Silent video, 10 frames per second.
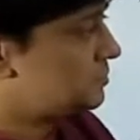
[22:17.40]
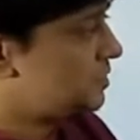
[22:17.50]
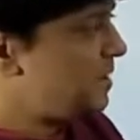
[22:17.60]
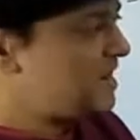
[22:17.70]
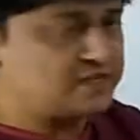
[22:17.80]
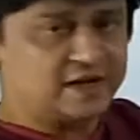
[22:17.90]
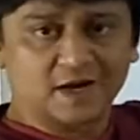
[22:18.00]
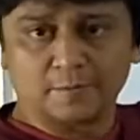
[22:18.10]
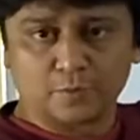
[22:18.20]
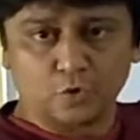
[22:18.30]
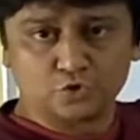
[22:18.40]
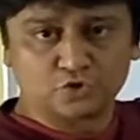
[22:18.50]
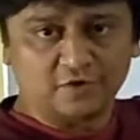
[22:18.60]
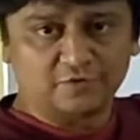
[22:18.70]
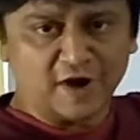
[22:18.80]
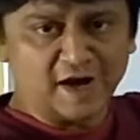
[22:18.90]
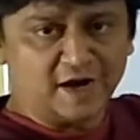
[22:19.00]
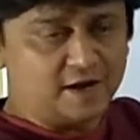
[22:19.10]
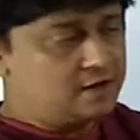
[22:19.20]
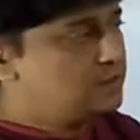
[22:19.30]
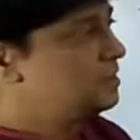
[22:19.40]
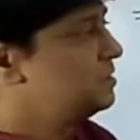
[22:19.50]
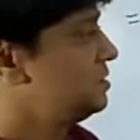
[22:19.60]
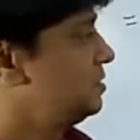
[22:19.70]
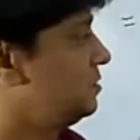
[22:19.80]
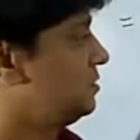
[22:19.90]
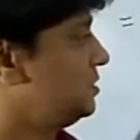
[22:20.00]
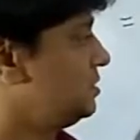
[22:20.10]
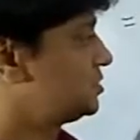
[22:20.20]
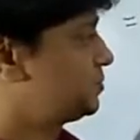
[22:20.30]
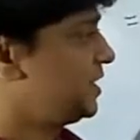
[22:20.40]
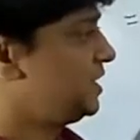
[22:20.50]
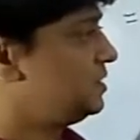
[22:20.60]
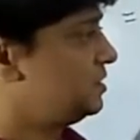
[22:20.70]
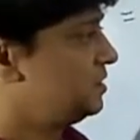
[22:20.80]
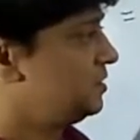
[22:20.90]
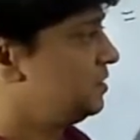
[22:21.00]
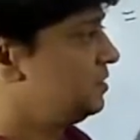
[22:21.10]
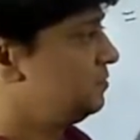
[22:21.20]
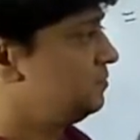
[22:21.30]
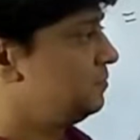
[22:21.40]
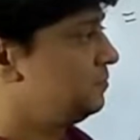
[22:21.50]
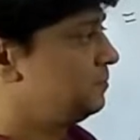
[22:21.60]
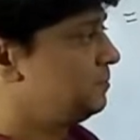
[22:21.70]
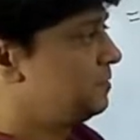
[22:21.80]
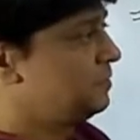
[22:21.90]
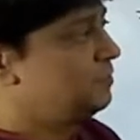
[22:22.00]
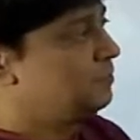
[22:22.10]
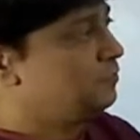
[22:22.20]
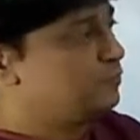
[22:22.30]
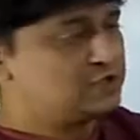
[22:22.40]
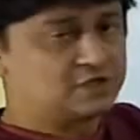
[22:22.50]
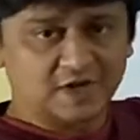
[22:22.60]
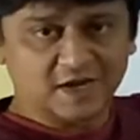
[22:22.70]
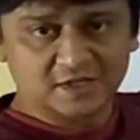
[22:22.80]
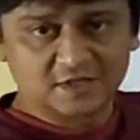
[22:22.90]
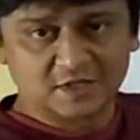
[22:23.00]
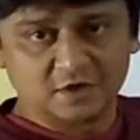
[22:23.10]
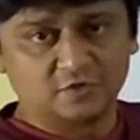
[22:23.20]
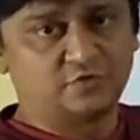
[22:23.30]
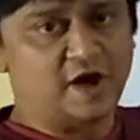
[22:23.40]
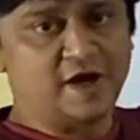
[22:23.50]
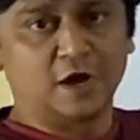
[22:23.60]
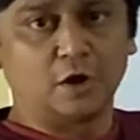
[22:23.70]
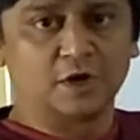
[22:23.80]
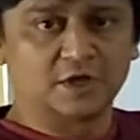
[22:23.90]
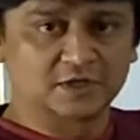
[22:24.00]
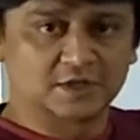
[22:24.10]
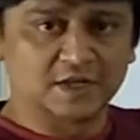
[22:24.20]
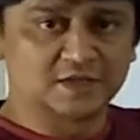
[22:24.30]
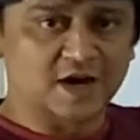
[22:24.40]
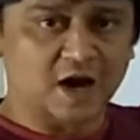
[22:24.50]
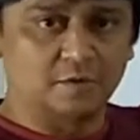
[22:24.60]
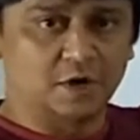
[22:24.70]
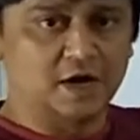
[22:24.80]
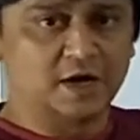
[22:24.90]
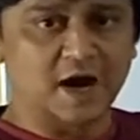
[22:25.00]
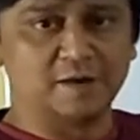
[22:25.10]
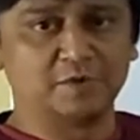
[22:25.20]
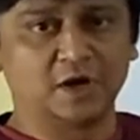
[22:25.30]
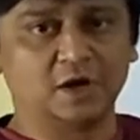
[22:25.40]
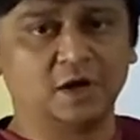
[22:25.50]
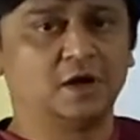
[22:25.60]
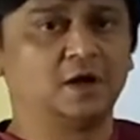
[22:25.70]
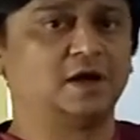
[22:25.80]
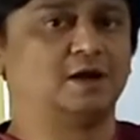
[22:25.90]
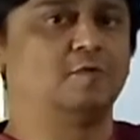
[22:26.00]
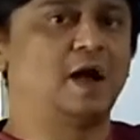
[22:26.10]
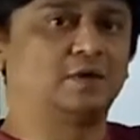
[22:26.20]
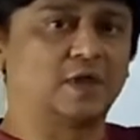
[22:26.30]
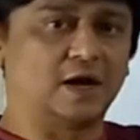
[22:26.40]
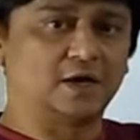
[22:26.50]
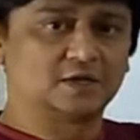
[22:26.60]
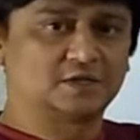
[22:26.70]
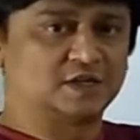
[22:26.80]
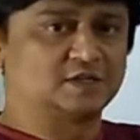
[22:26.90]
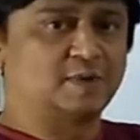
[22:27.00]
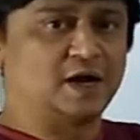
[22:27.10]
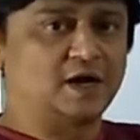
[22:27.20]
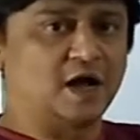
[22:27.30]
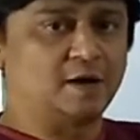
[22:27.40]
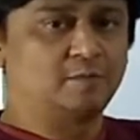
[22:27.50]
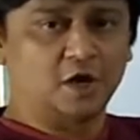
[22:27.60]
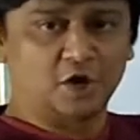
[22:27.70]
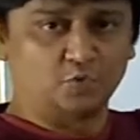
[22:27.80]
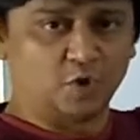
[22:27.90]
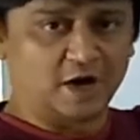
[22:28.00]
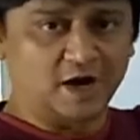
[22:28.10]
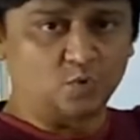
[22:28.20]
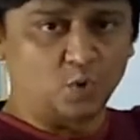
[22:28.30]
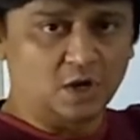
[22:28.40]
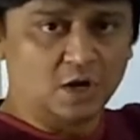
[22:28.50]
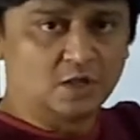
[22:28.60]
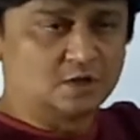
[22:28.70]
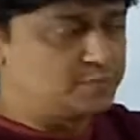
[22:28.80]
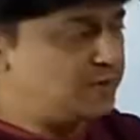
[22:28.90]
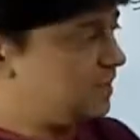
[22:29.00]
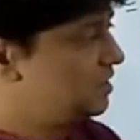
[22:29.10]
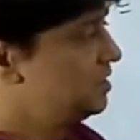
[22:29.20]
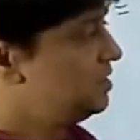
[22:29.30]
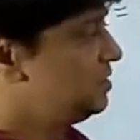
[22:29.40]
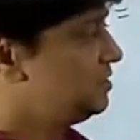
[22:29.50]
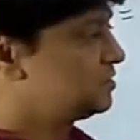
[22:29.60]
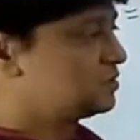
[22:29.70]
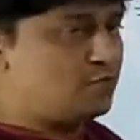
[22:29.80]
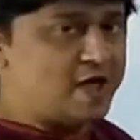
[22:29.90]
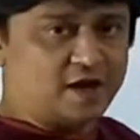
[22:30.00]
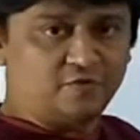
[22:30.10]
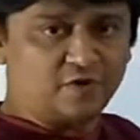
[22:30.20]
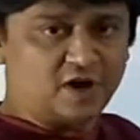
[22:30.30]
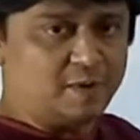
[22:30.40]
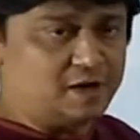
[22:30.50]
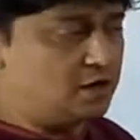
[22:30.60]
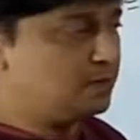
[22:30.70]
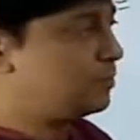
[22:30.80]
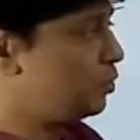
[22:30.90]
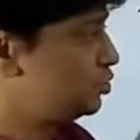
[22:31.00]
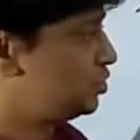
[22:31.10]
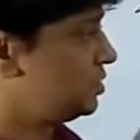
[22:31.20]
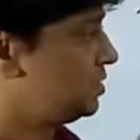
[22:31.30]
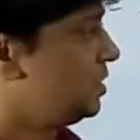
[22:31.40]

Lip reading: the basic approach of finding speed, which says find out distance traveled in time t, divide that distance by time, and you will get what? Speed. This is a very fundamental approach.